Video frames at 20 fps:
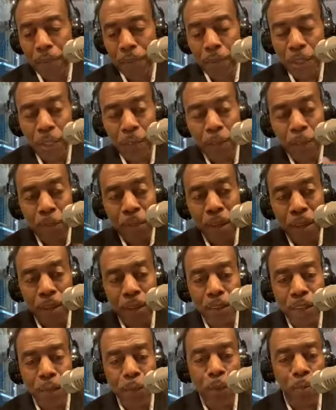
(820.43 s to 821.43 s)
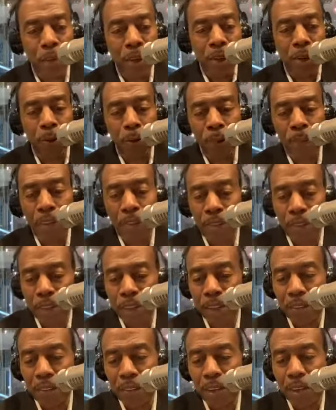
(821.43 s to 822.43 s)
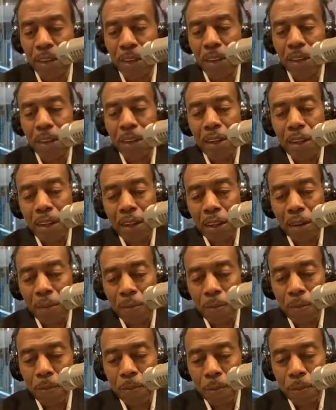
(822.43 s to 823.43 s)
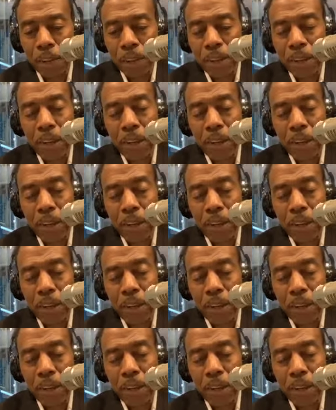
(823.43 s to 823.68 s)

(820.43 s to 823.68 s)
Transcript: She wrote me. A, mm-hmm. she wrote me a note yesterday. Said, "Mr.